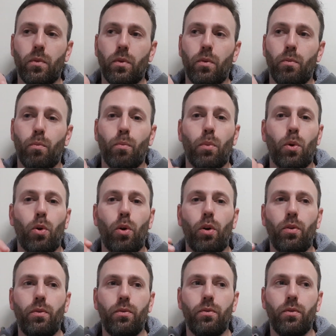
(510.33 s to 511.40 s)

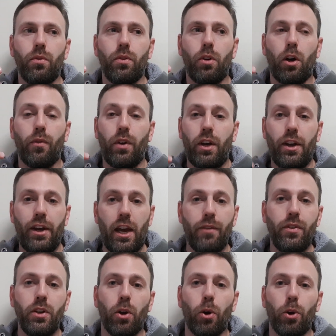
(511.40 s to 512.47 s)
more of a
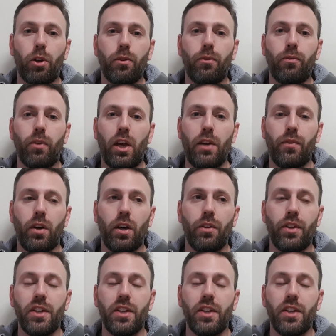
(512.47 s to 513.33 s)
heavy oak flavor.